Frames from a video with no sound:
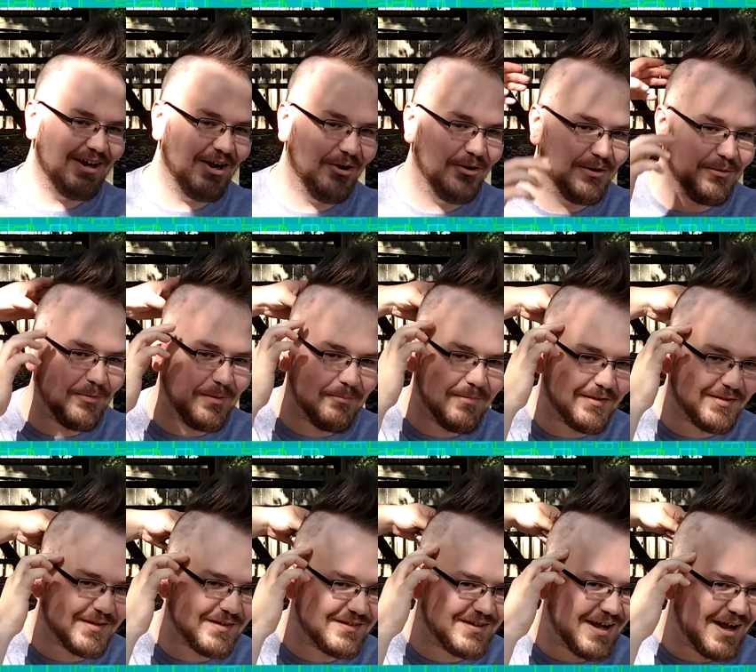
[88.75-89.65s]
Oh, did we
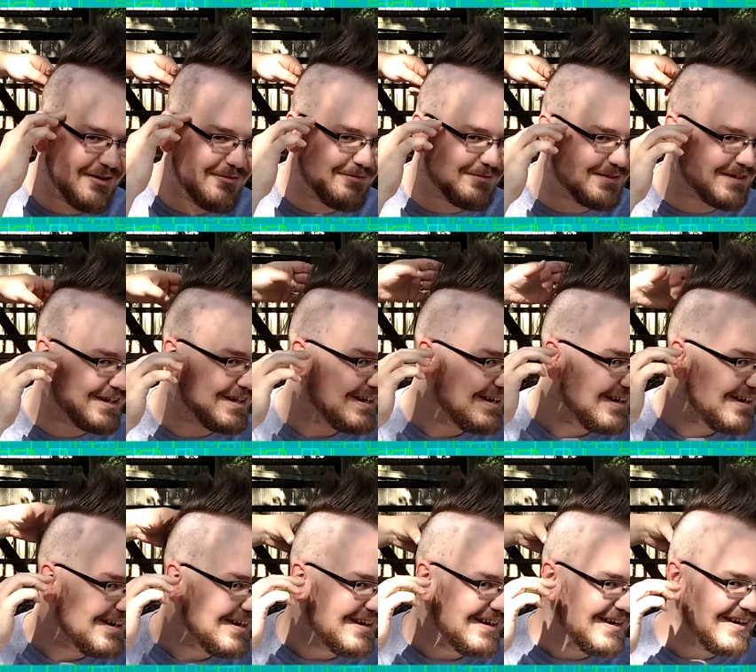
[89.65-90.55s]
miss a tough?
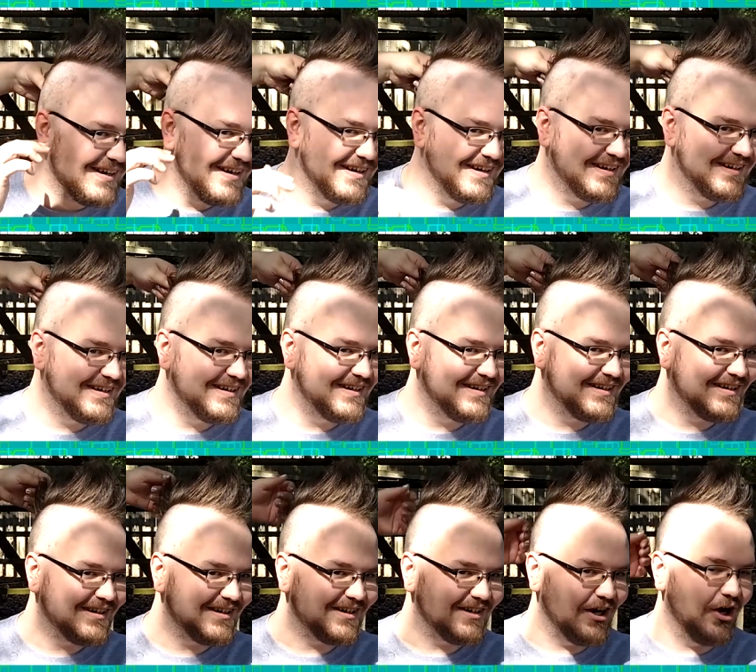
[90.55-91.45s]
No, just this.
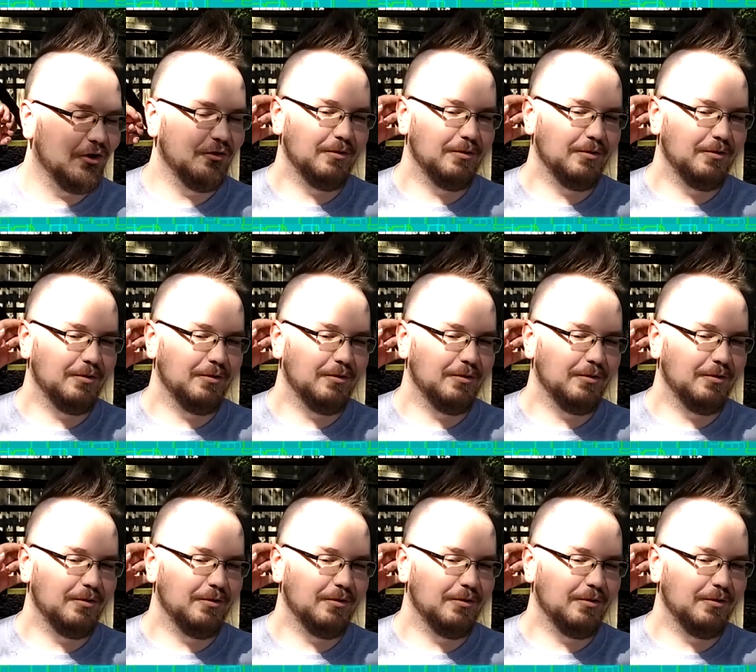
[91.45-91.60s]
That back.